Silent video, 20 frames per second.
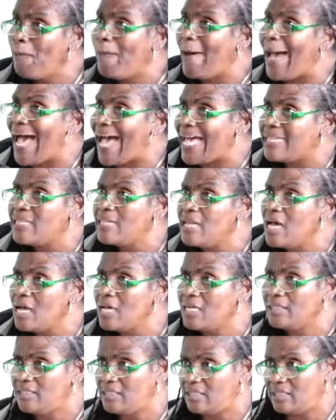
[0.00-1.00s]

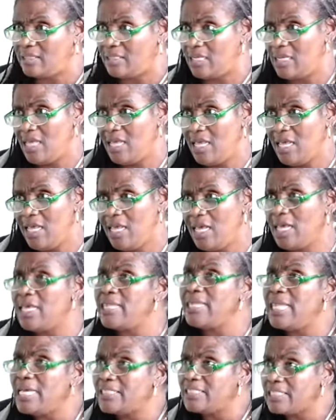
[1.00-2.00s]
partners in
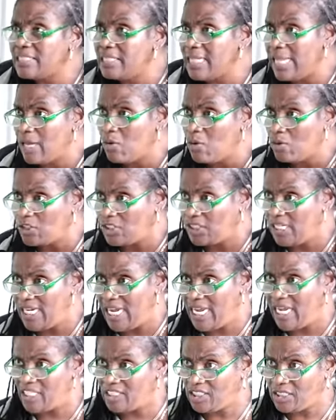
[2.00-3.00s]
this
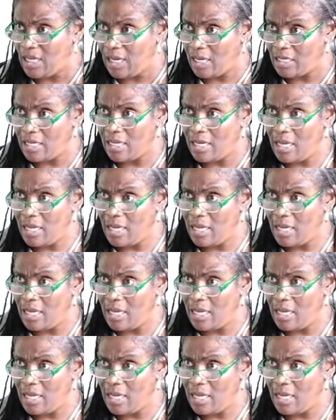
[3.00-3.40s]
negotiation.